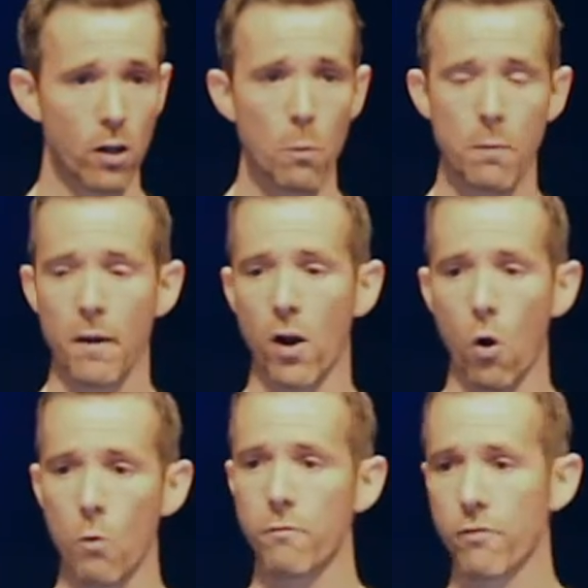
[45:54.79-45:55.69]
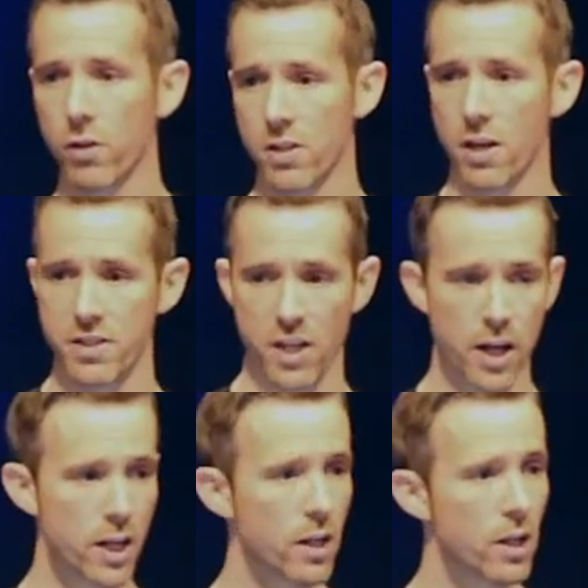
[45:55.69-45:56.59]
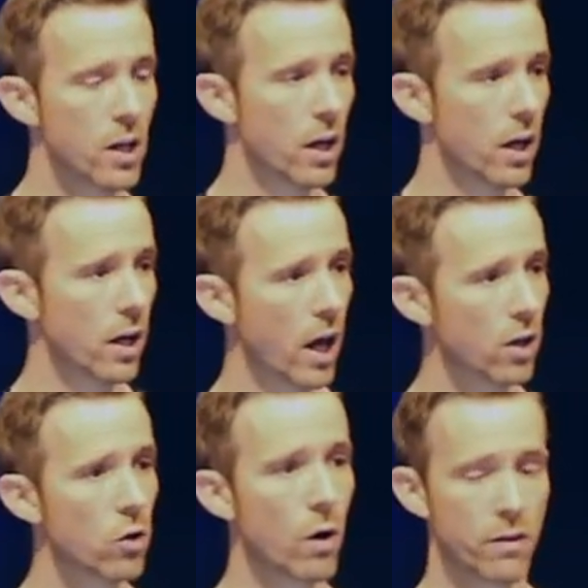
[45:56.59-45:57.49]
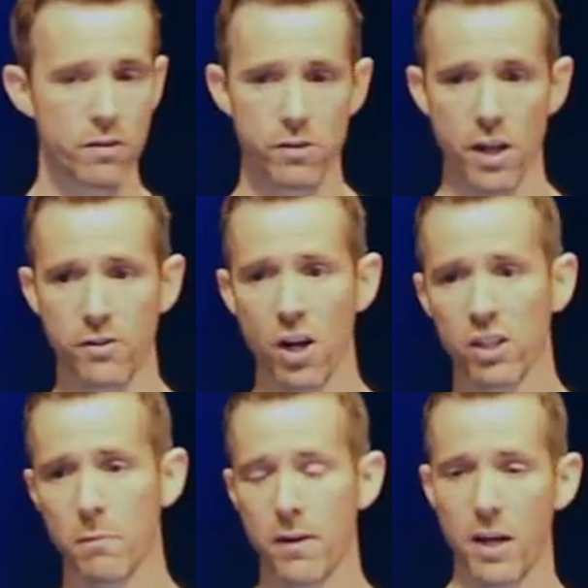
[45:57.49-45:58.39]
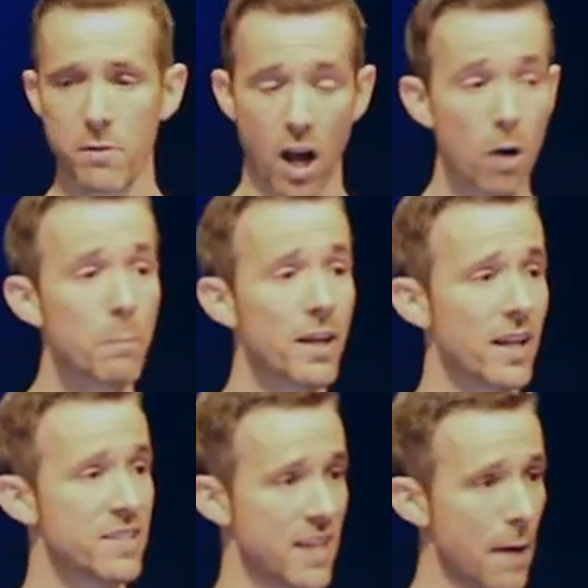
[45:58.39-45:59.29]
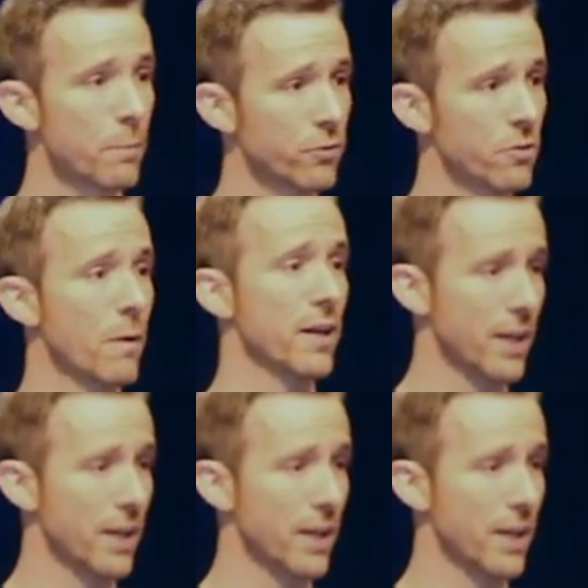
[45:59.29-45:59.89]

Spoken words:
or I'll open my home for a study. I'll go out and talk to my neighbor. I'll be an example to my